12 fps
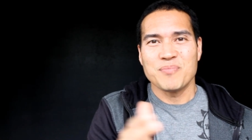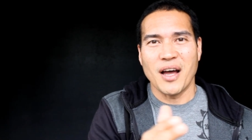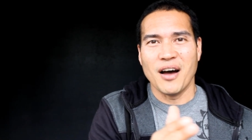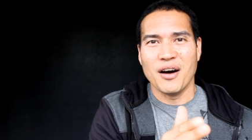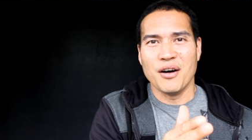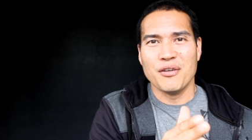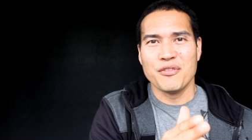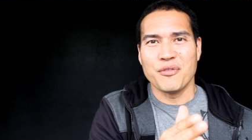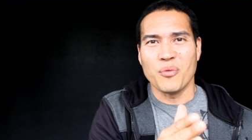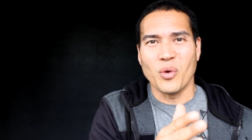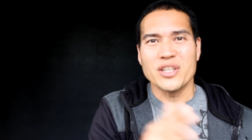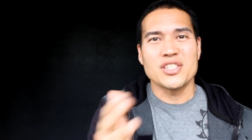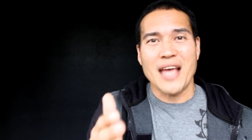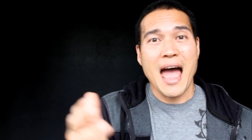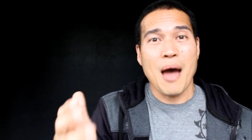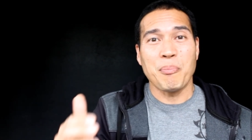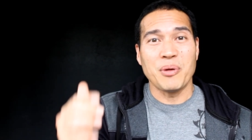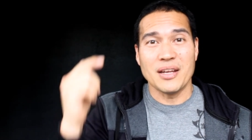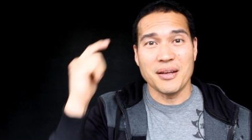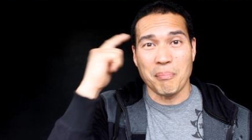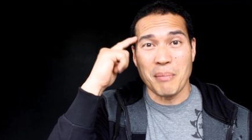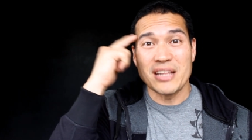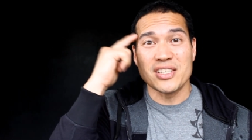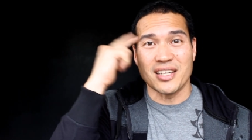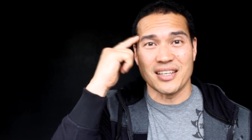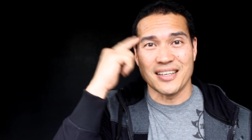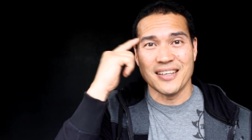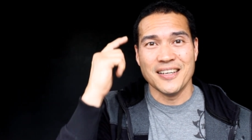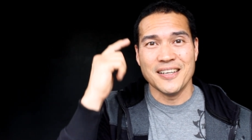of what's happening mentally.